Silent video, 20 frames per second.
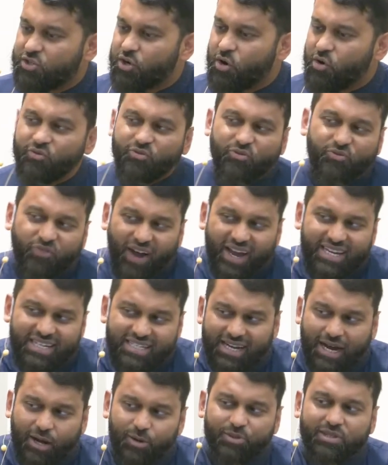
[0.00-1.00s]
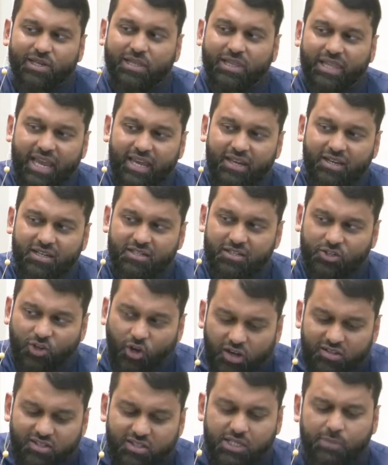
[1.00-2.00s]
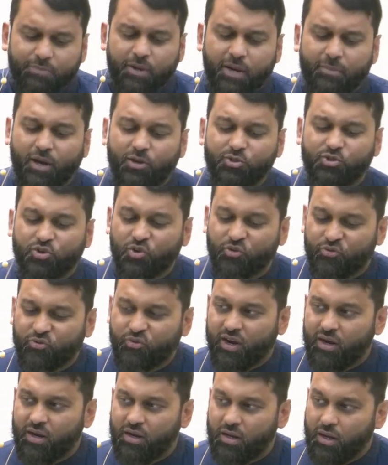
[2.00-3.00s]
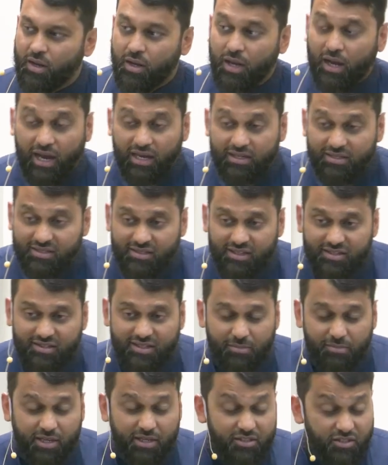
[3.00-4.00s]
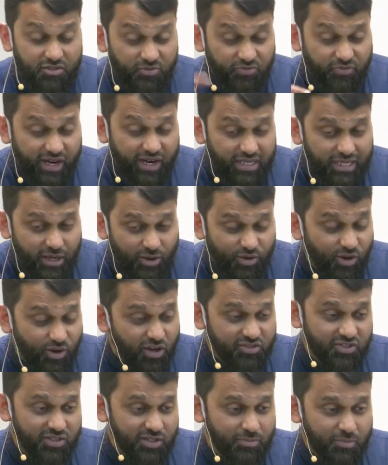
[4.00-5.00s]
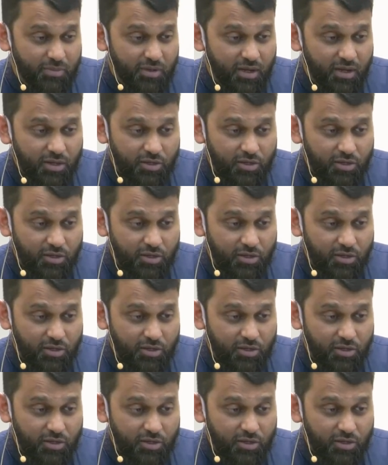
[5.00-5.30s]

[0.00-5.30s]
Don't find out the latest gossip about your friend. Hassasa means to find out gossip.